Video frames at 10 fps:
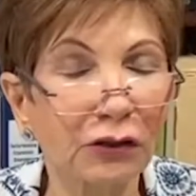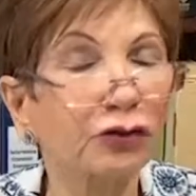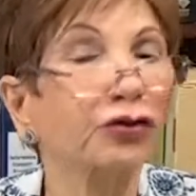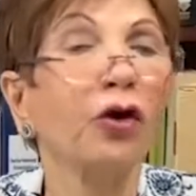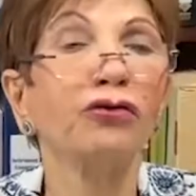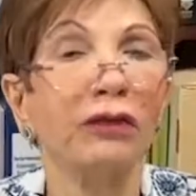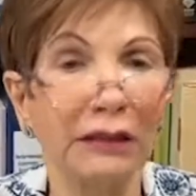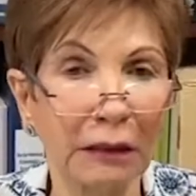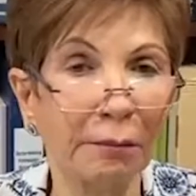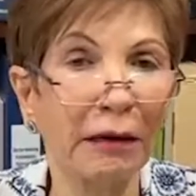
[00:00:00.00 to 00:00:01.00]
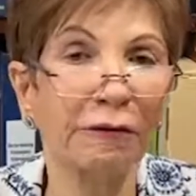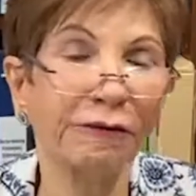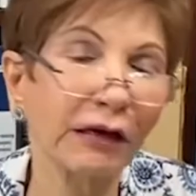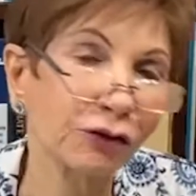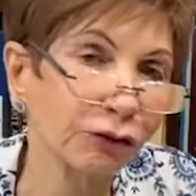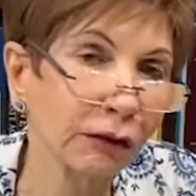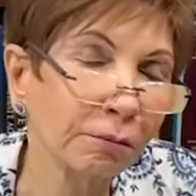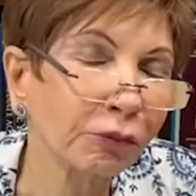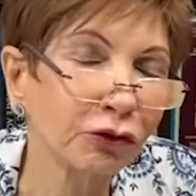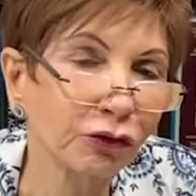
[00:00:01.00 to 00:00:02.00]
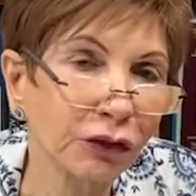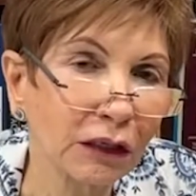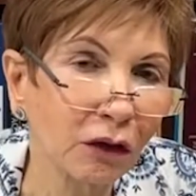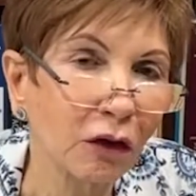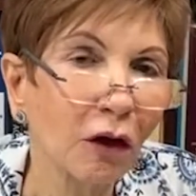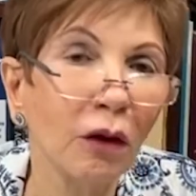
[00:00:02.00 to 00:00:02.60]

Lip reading: totally in manufacturing in Puerto Rico.